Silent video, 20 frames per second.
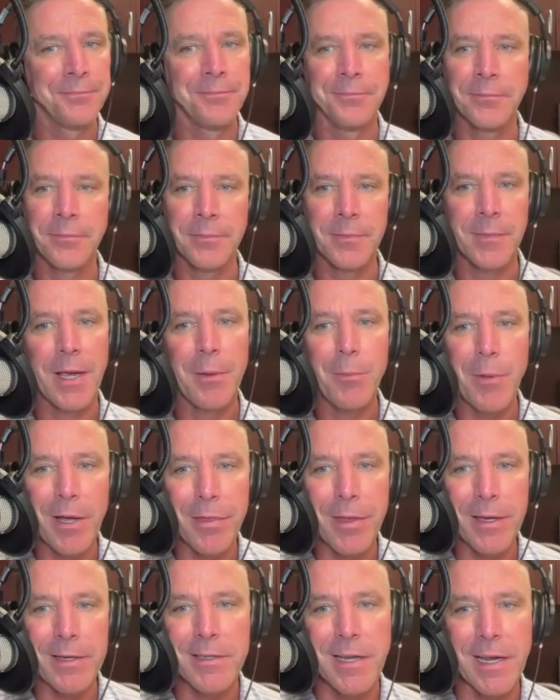Anybody
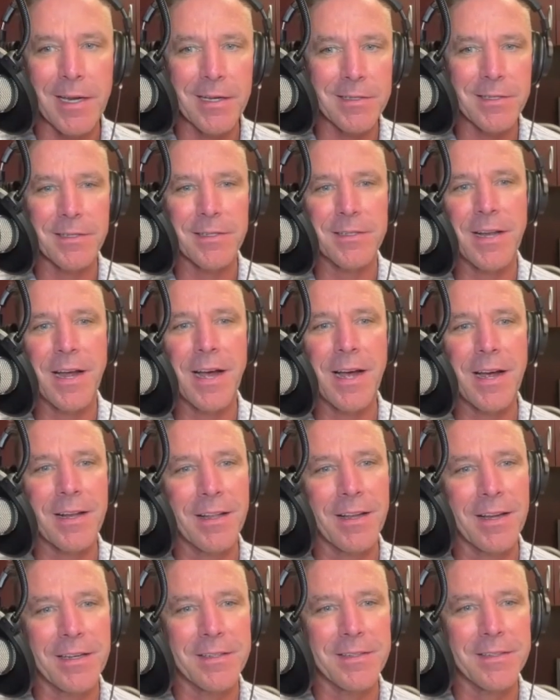thinks dancing's not
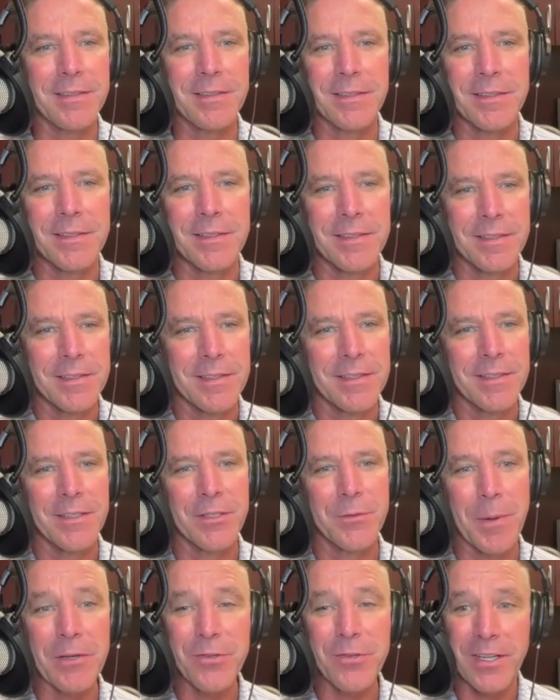like.
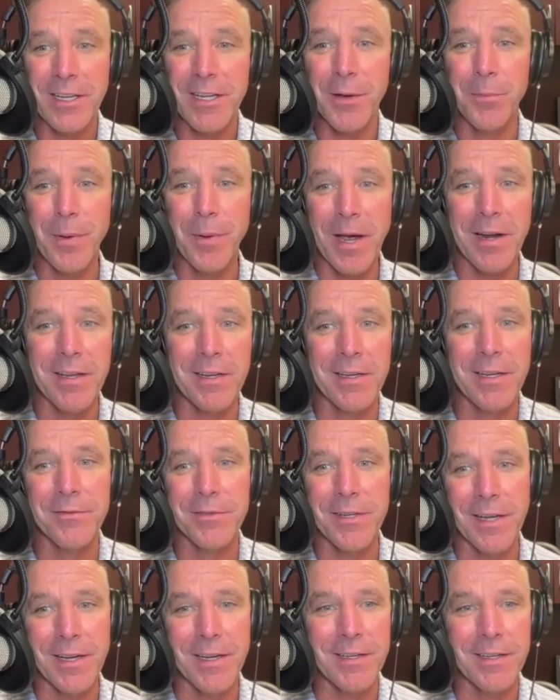Especially the competitive
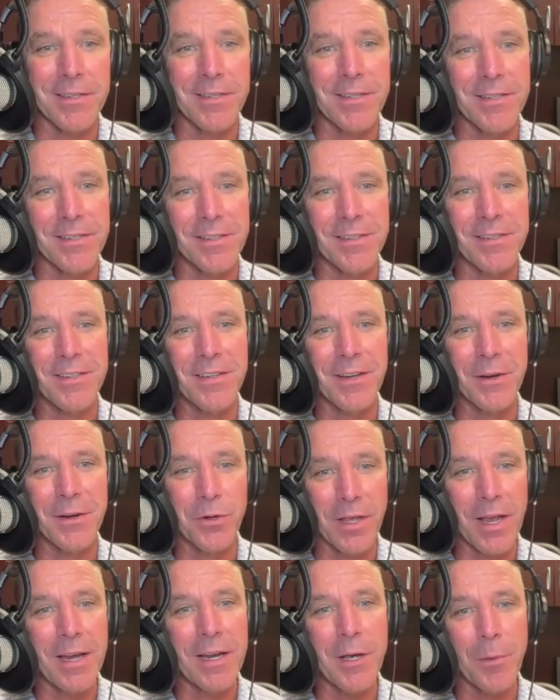dance. Were
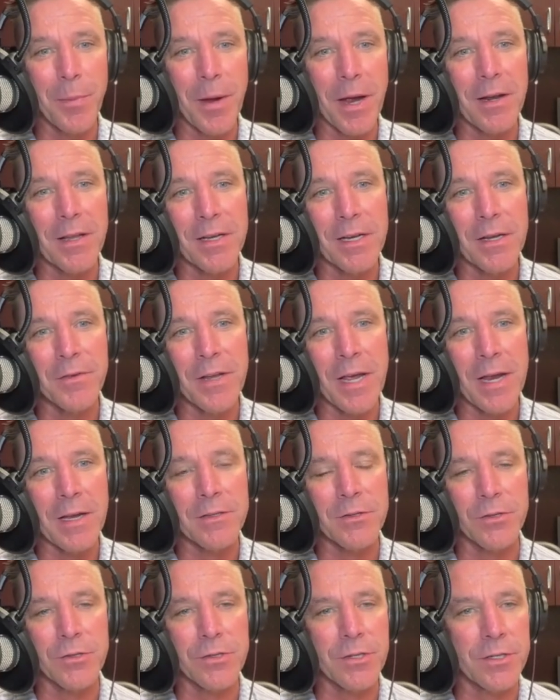they in competitive dance
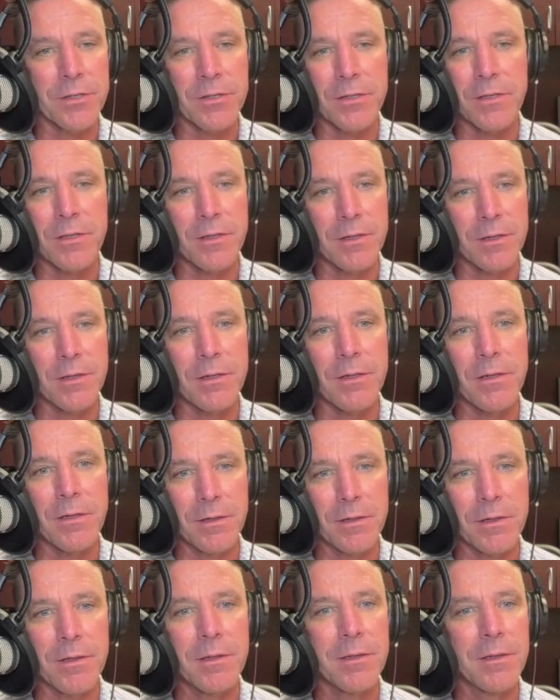or just? They were.
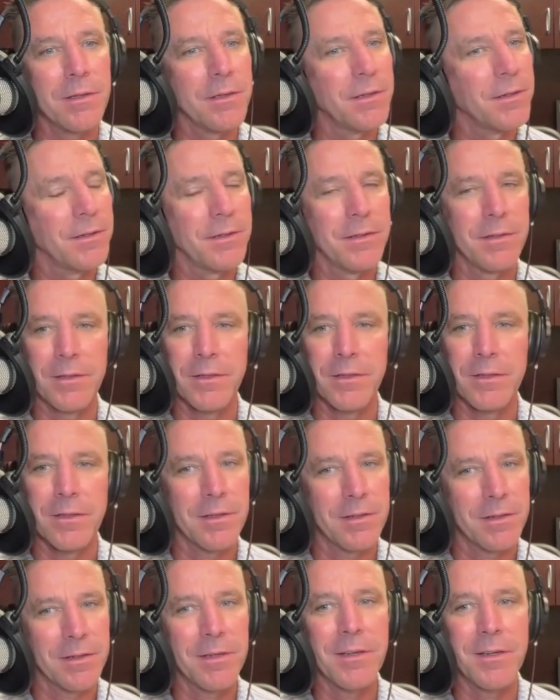Yep. Yeah. They
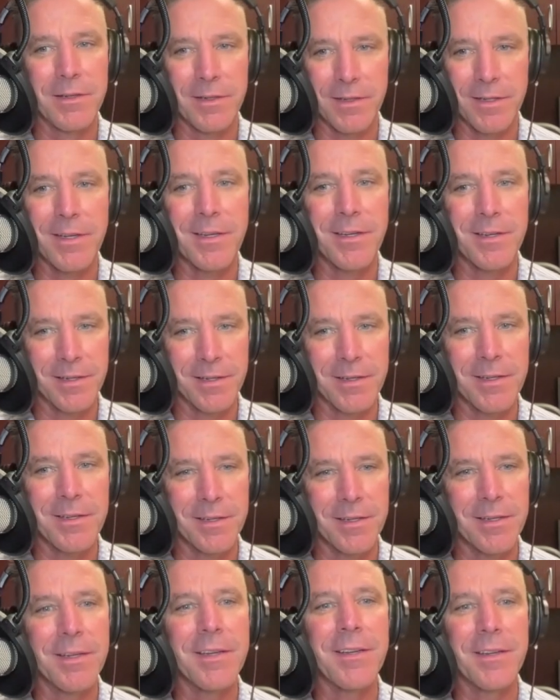were really
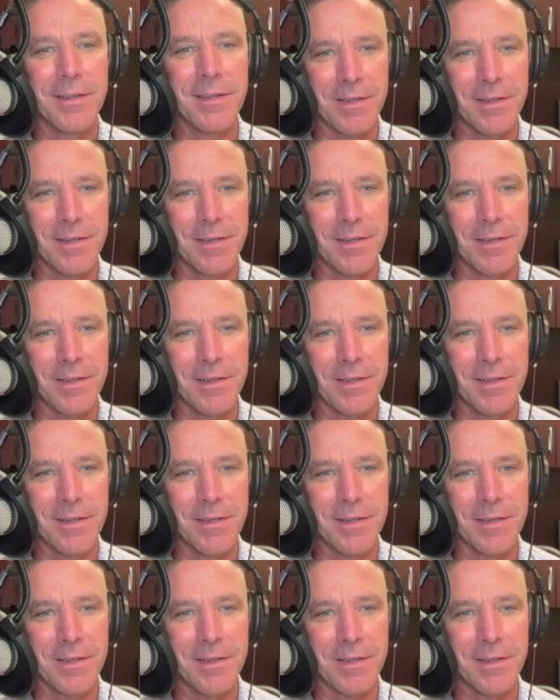big into